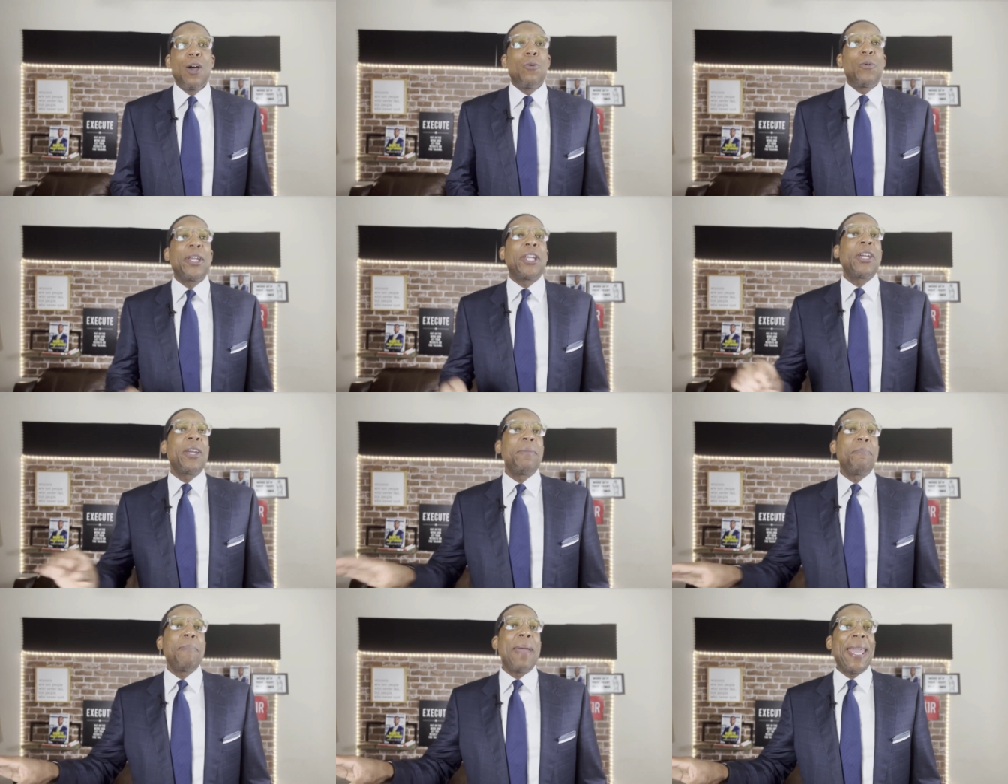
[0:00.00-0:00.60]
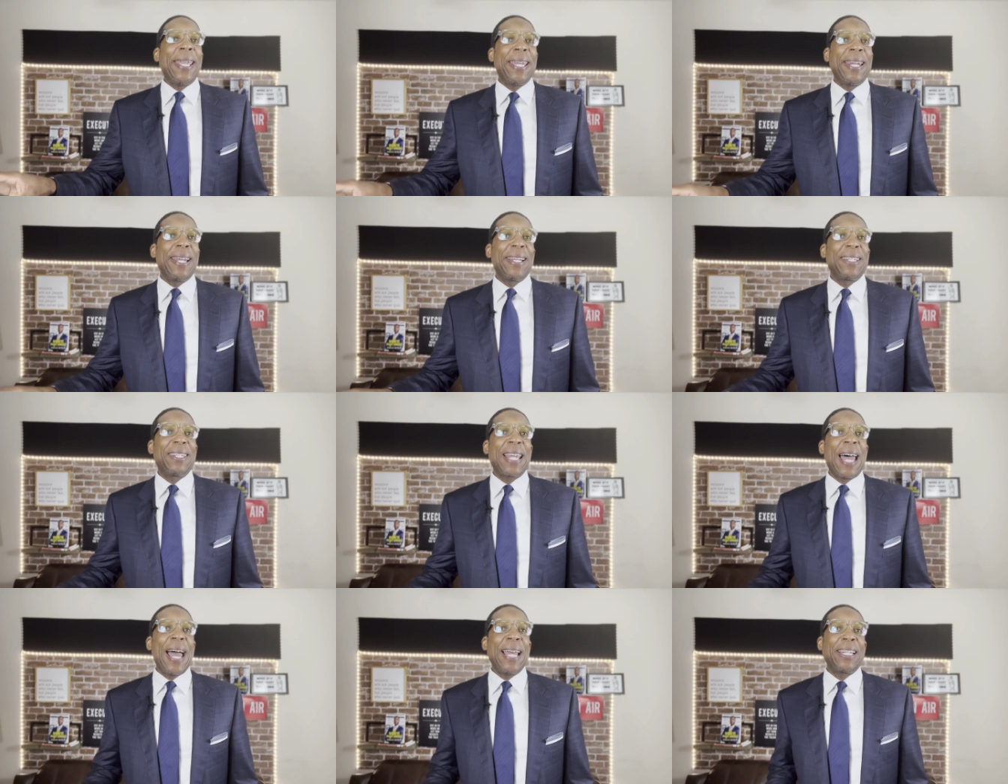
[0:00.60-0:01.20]
we couldn't make it
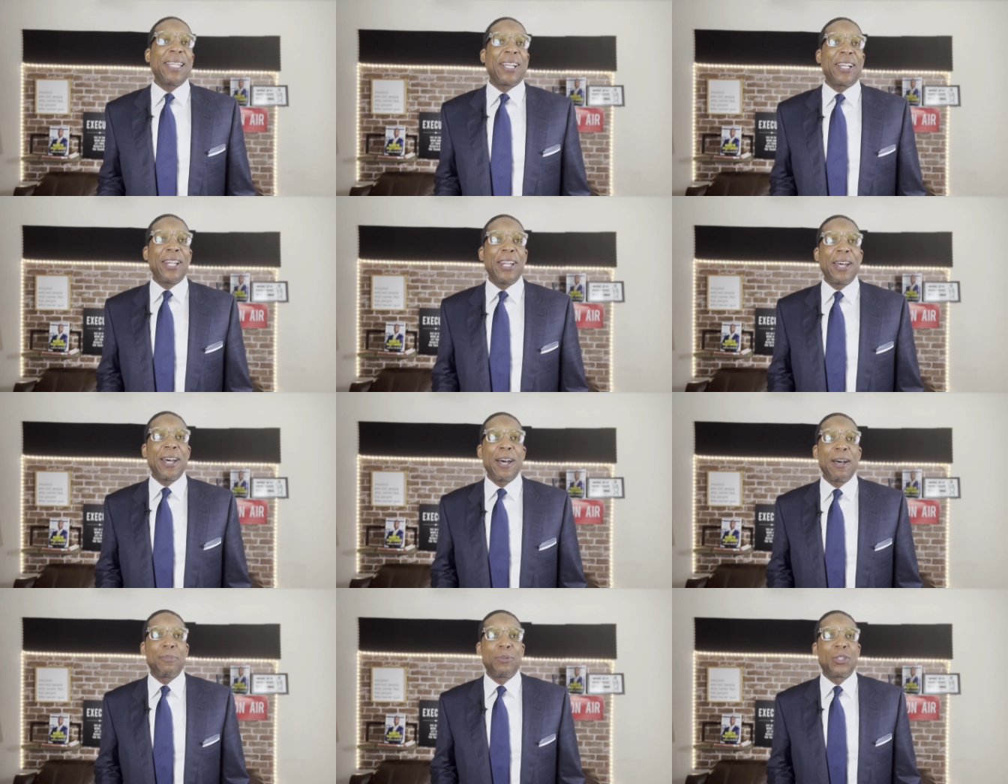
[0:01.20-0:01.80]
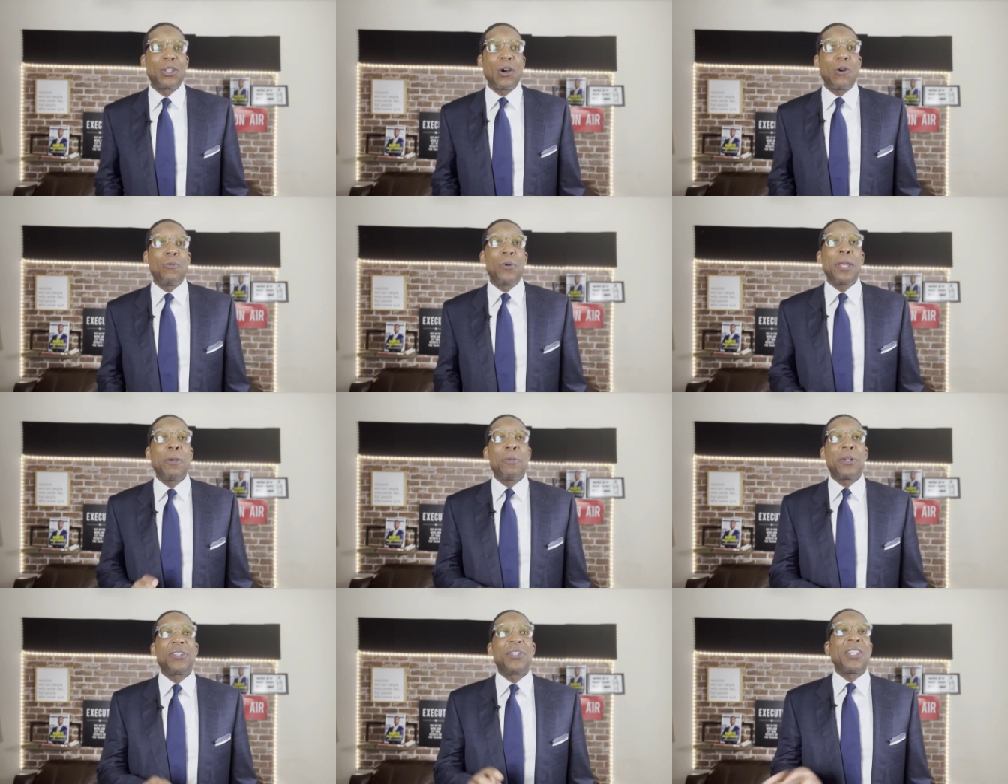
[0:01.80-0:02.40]
inside the club so
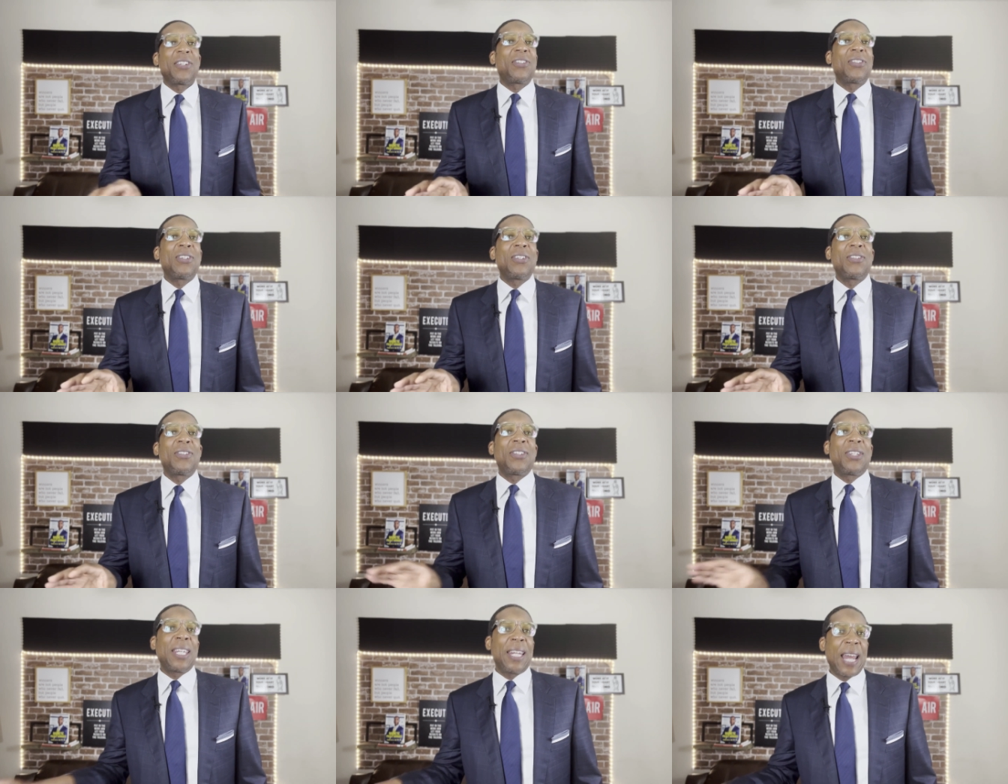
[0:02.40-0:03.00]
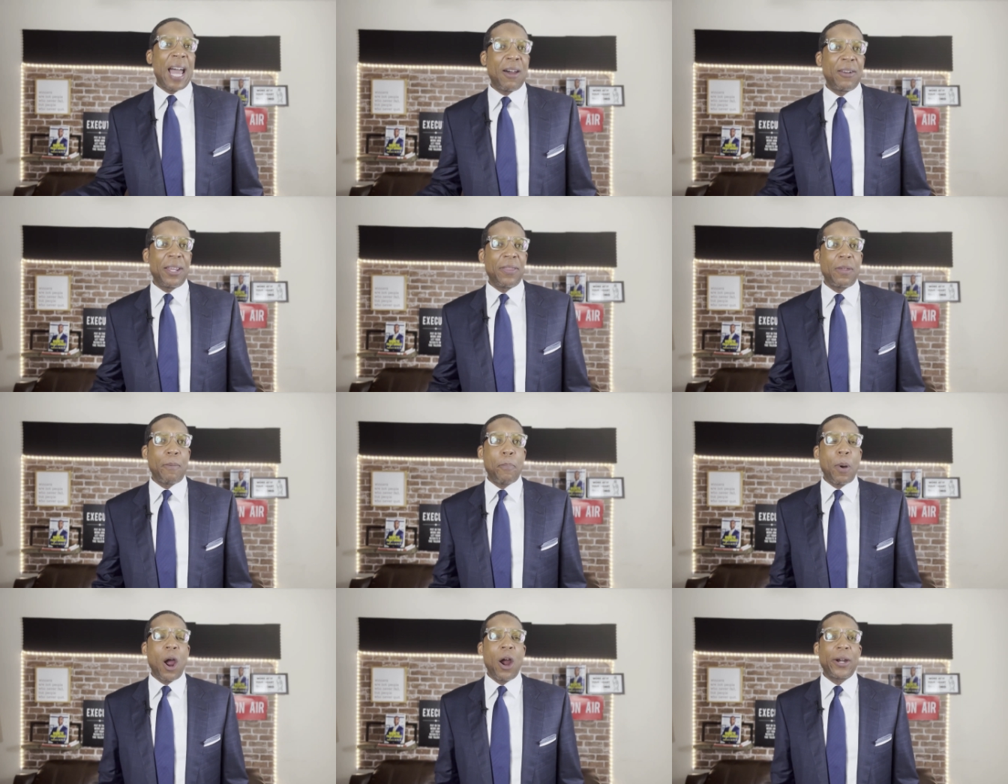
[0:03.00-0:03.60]
we would just sit out in
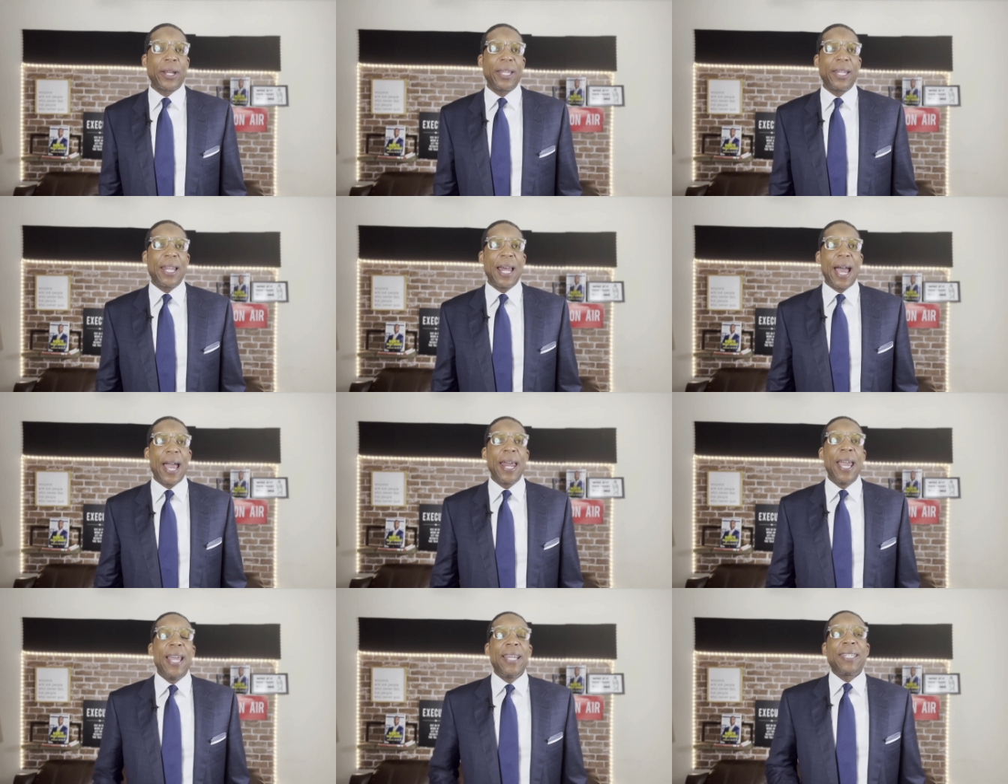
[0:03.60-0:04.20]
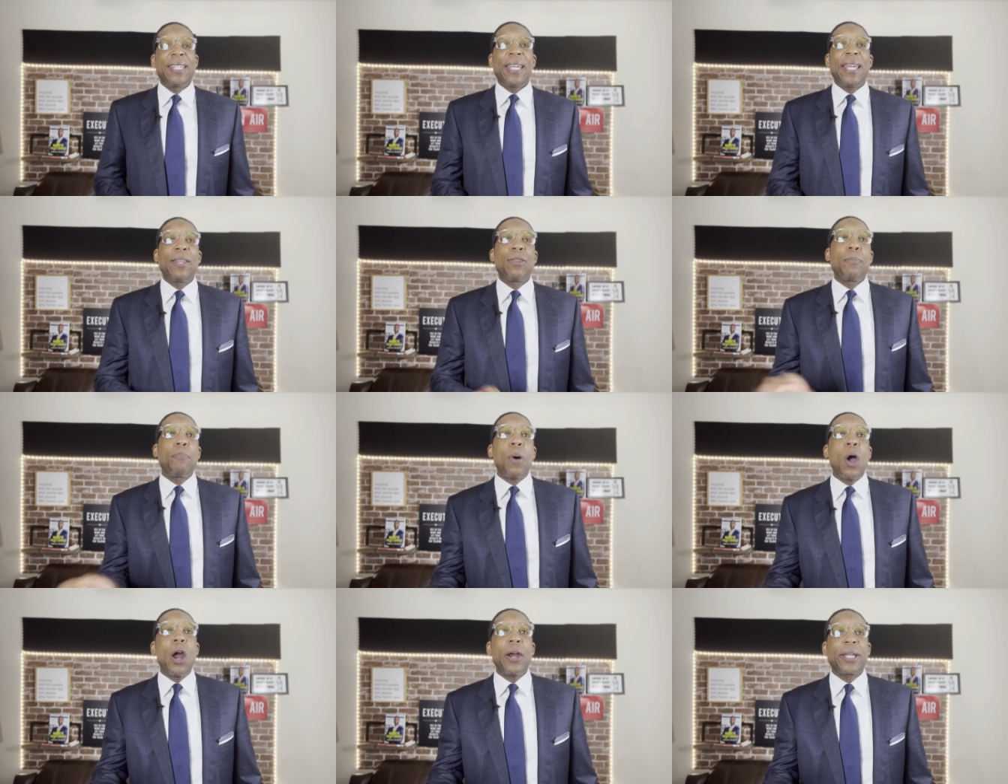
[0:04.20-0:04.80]
the parking lot see in the
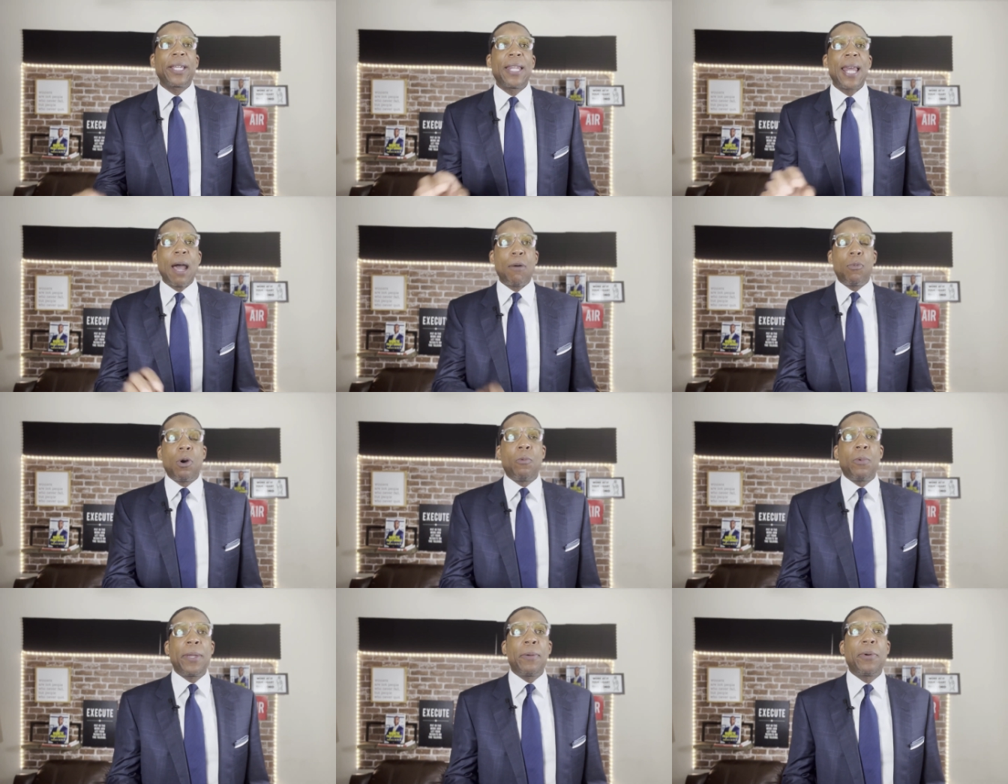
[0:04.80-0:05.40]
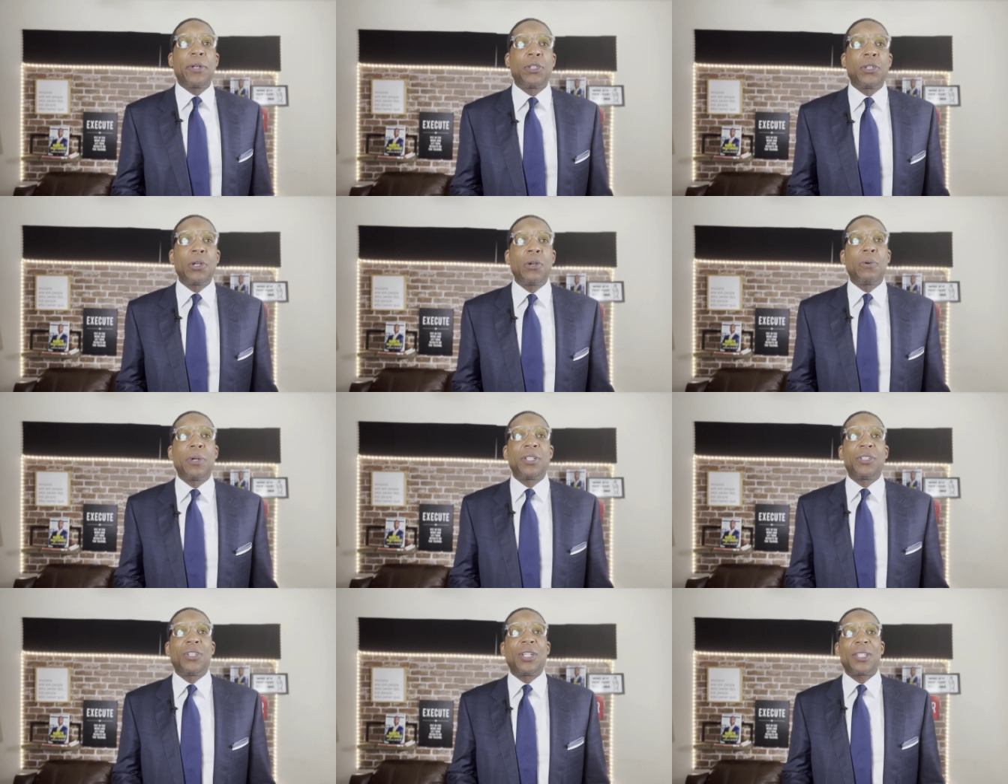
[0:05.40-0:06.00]
parking lot what we would
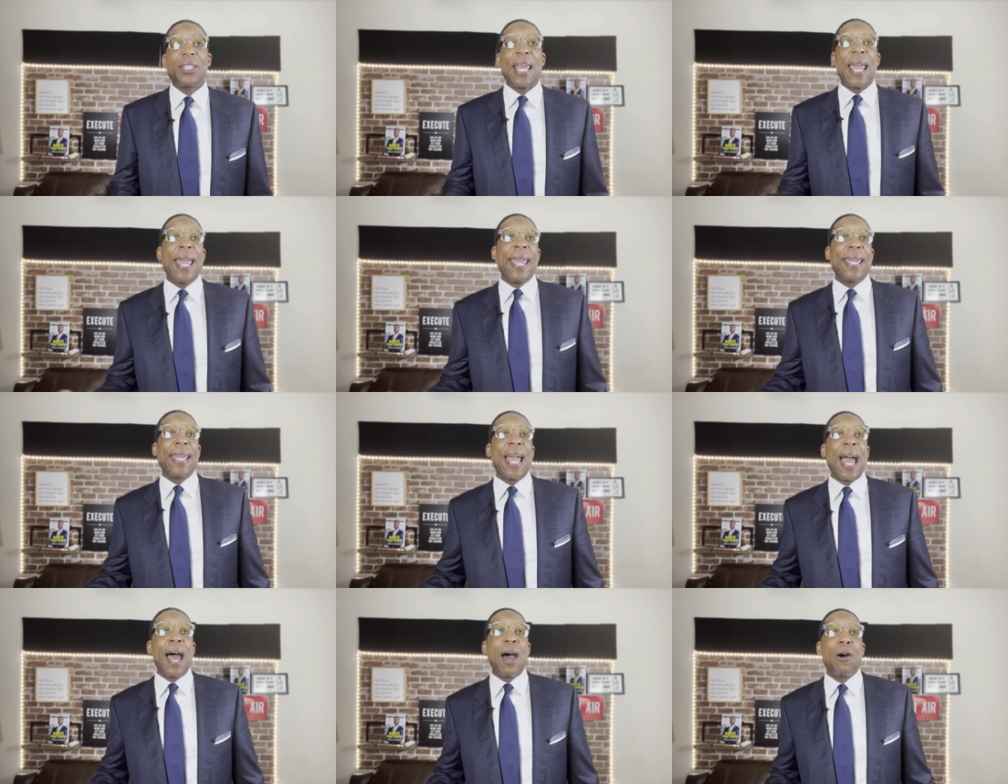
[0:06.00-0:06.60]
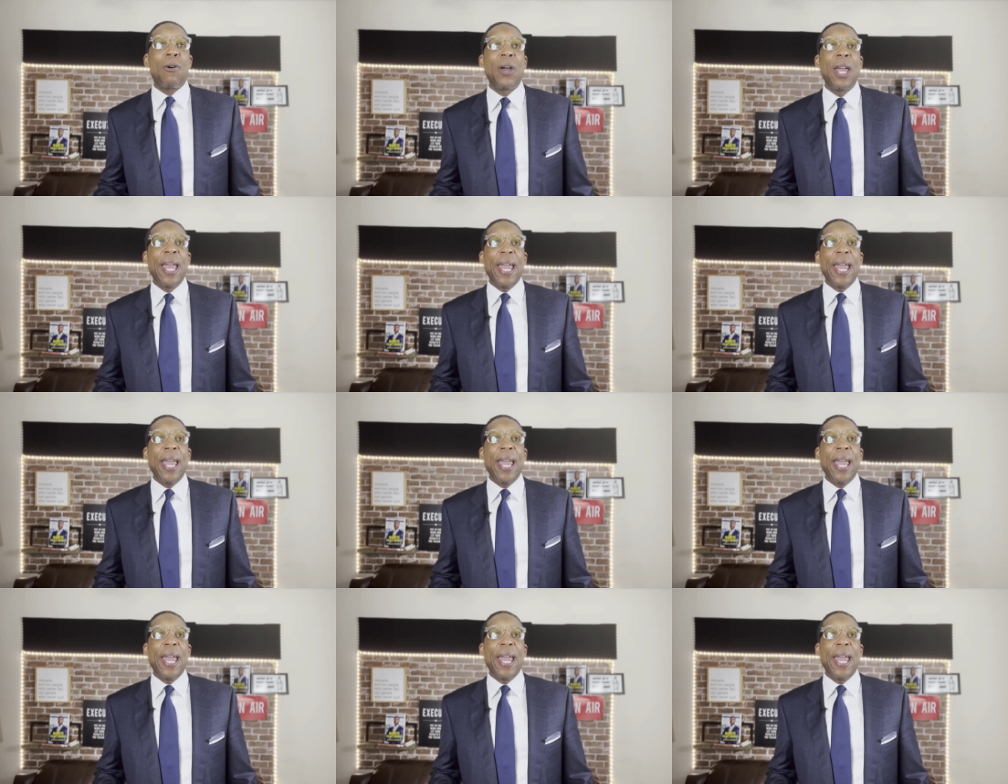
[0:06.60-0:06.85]
do is just hang out